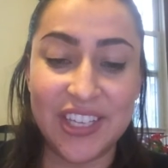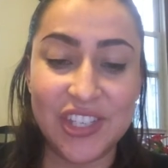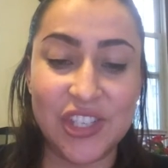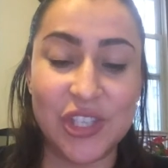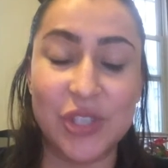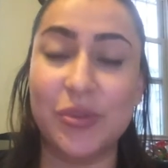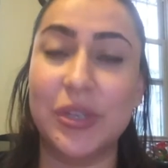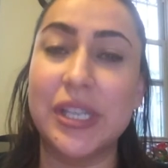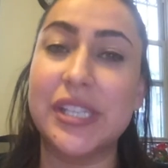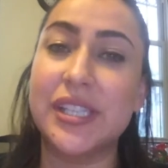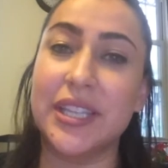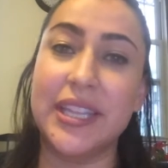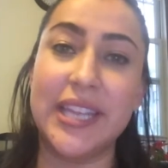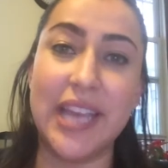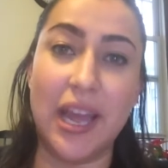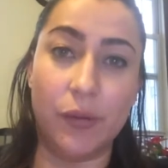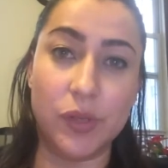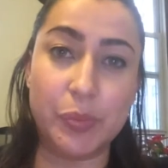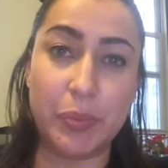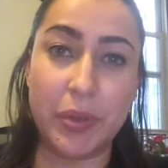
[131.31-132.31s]
Just recently,
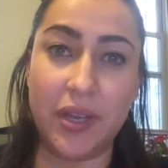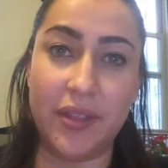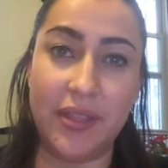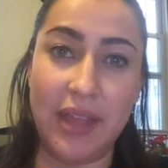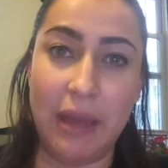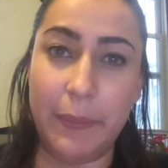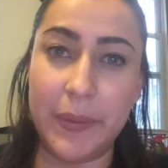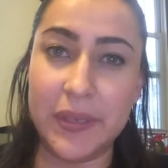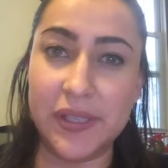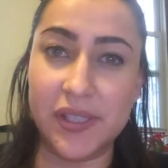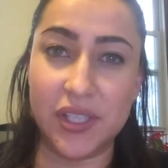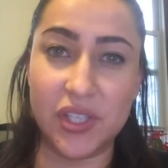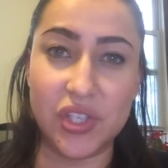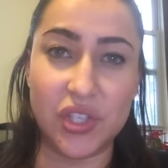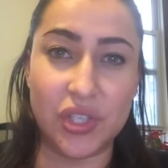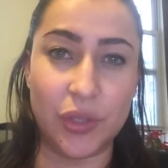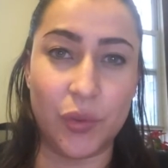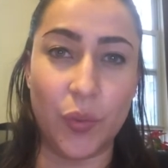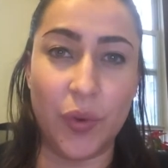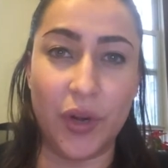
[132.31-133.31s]
I was put in that
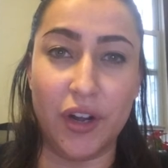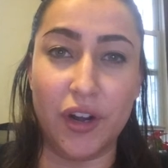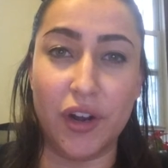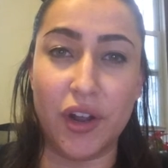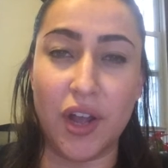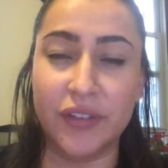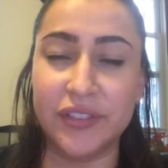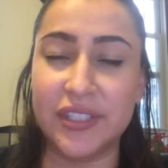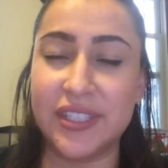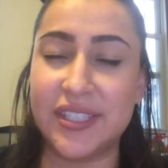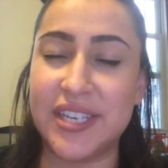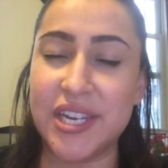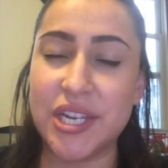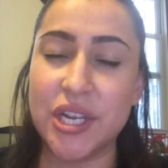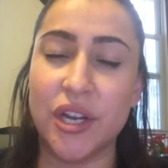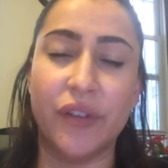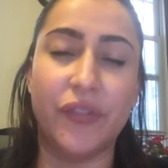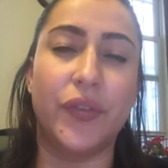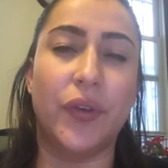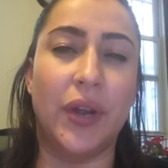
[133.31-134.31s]
position where a
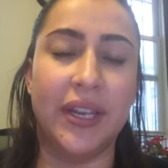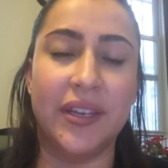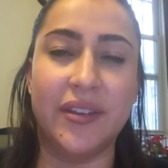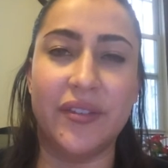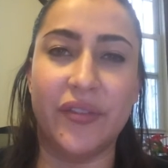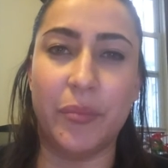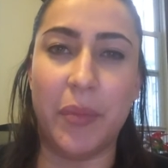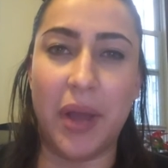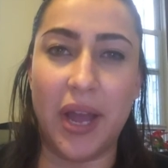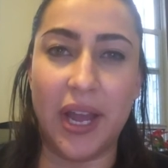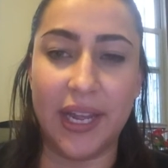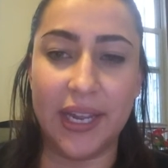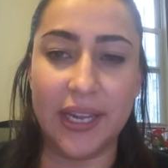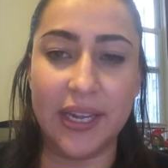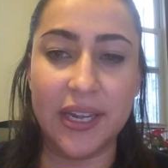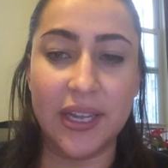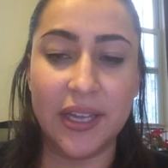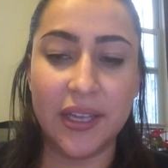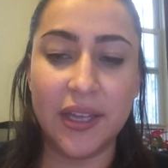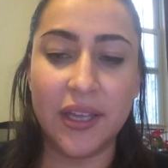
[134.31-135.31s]
dear friend of
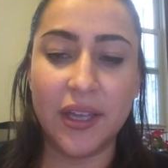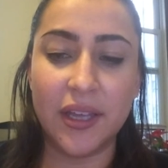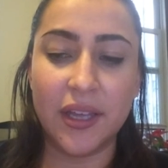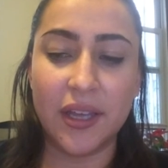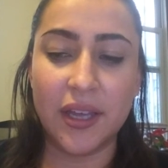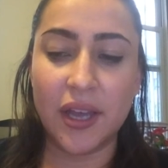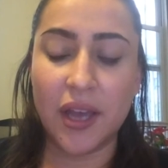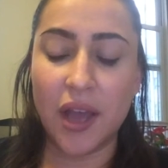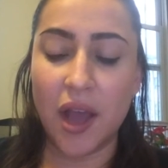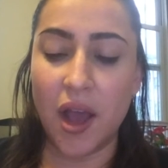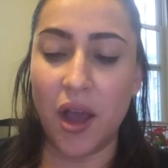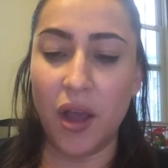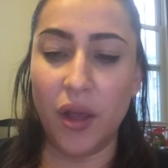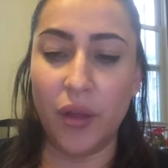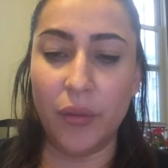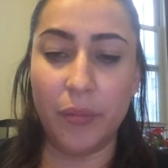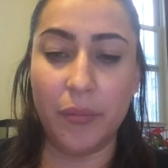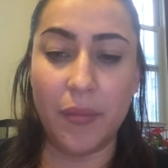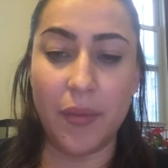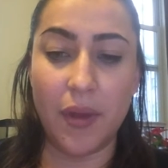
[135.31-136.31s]
mine, I